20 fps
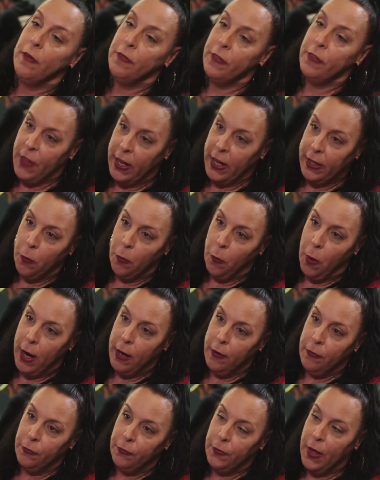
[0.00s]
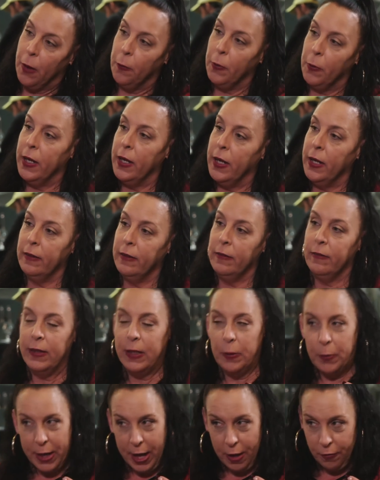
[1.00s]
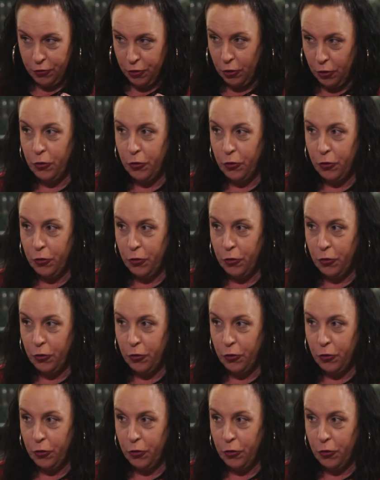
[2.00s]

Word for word: would have a second wife that would he would have